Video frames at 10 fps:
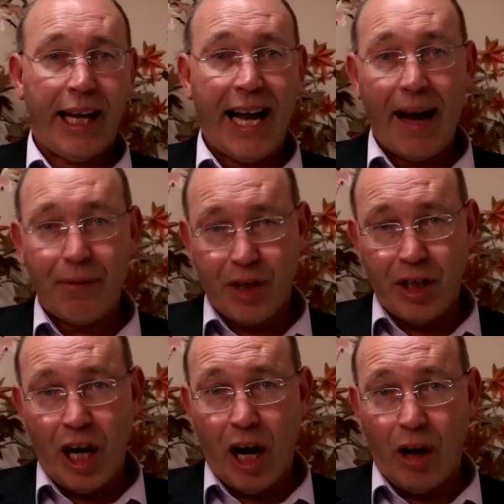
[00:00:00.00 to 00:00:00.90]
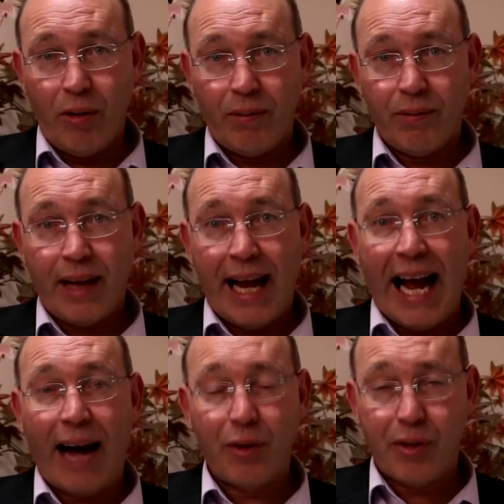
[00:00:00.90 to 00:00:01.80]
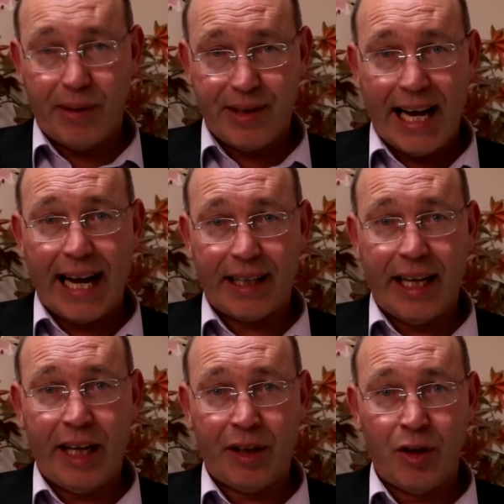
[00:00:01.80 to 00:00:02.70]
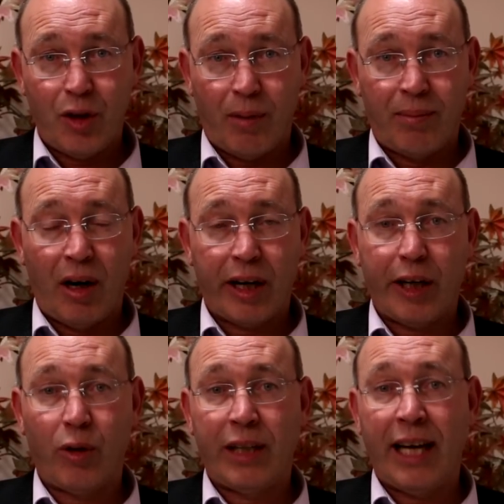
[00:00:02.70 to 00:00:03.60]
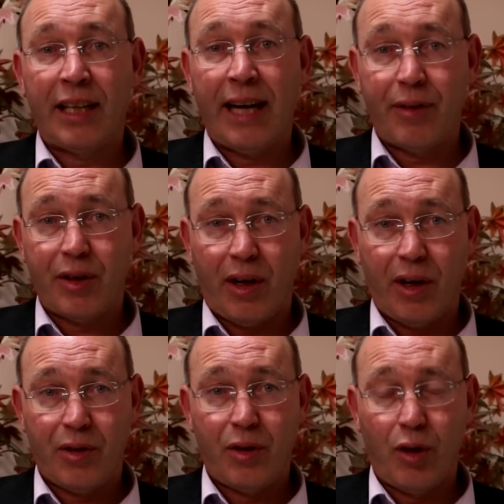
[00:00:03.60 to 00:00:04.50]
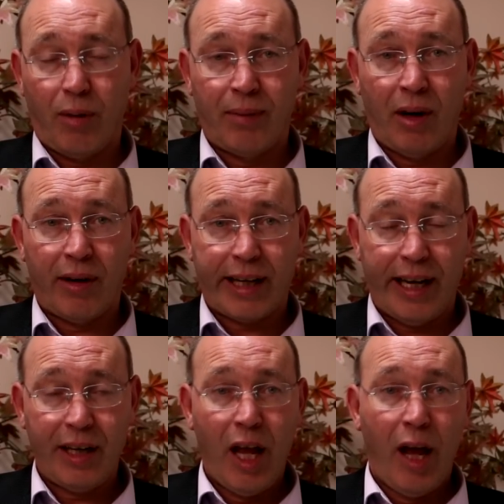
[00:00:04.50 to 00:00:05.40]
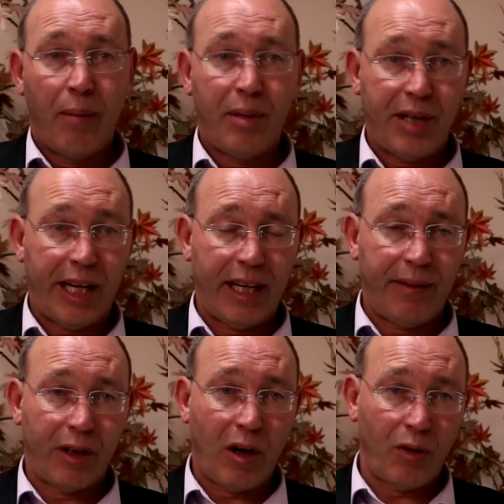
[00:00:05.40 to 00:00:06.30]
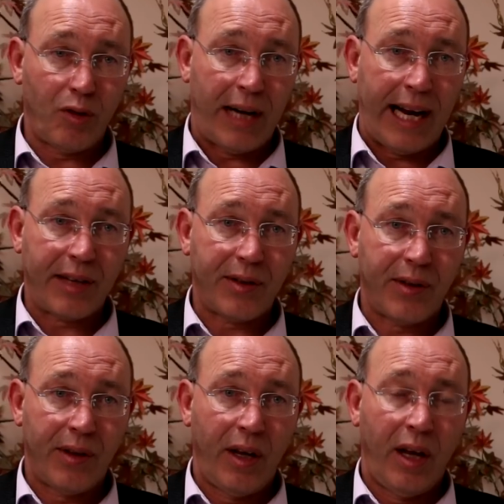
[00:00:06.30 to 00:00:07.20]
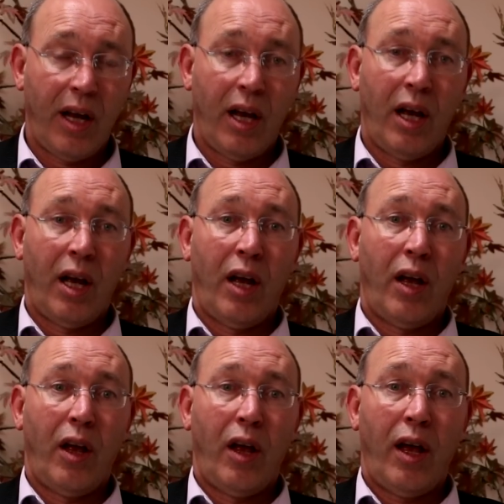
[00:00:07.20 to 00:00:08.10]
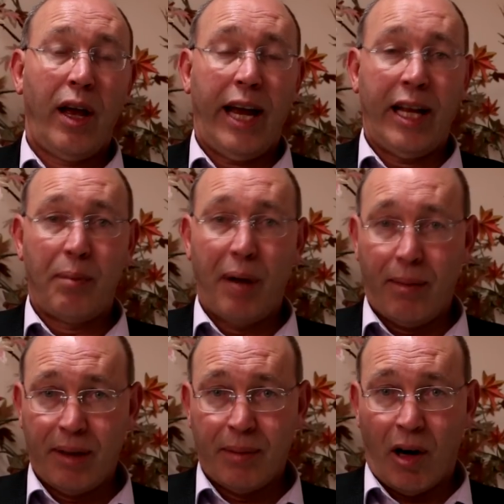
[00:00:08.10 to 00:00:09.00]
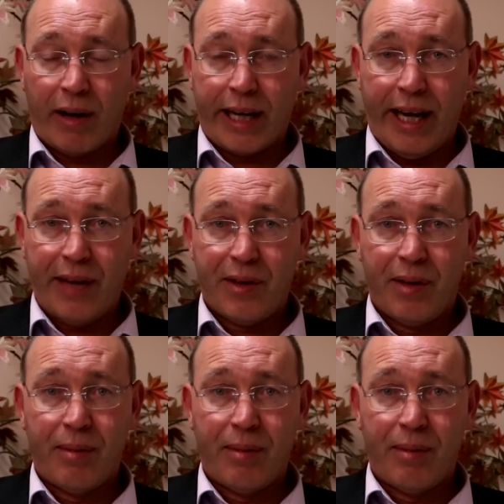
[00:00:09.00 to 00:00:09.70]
You have to know how to attack the hidden job market or the unadvertised job market, particularly for contracts. In the permanent market,